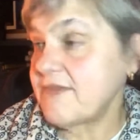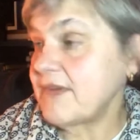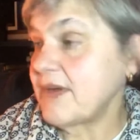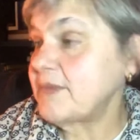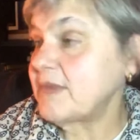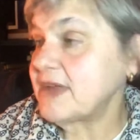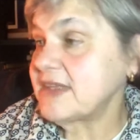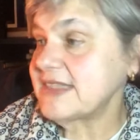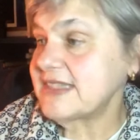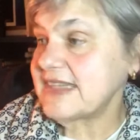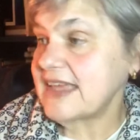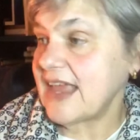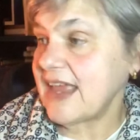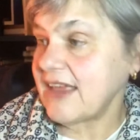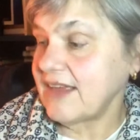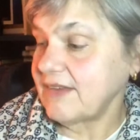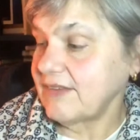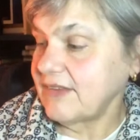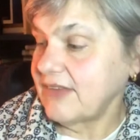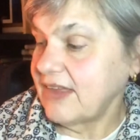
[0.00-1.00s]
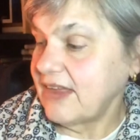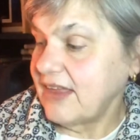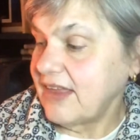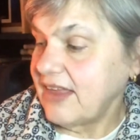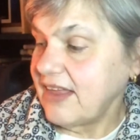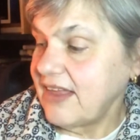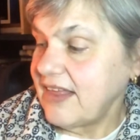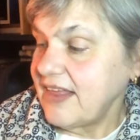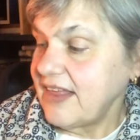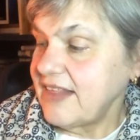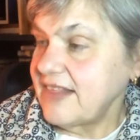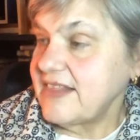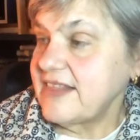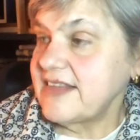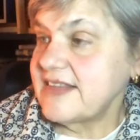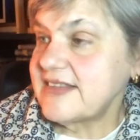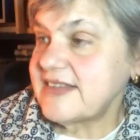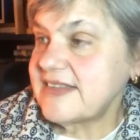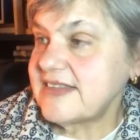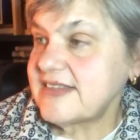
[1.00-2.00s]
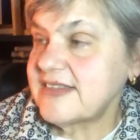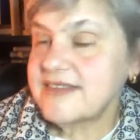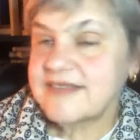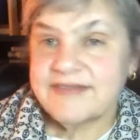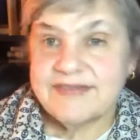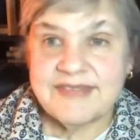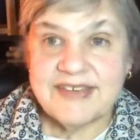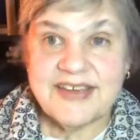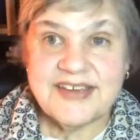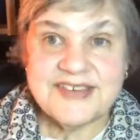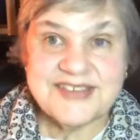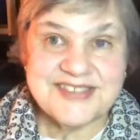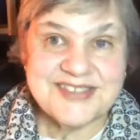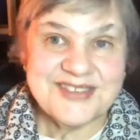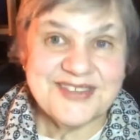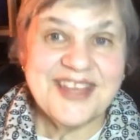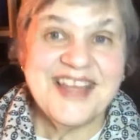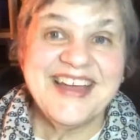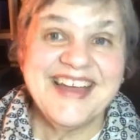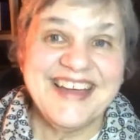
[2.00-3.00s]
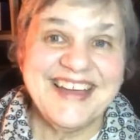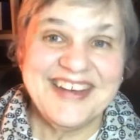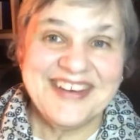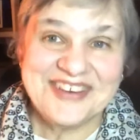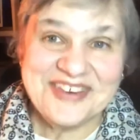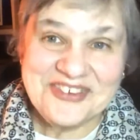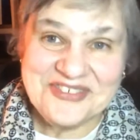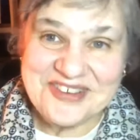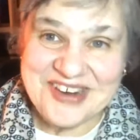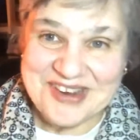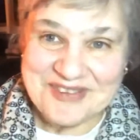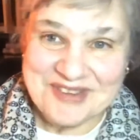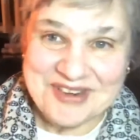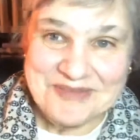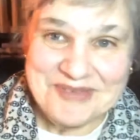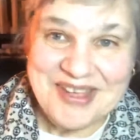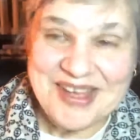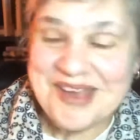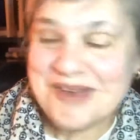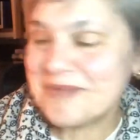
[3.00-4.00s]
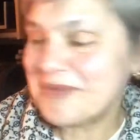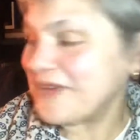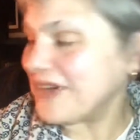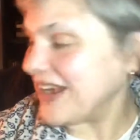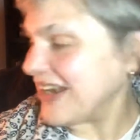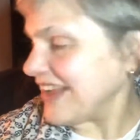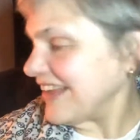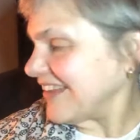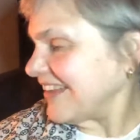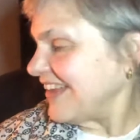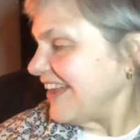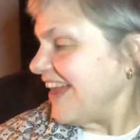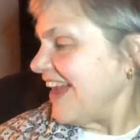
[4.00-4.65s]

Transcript: I'm not saying this is what I'm going to be upgrading,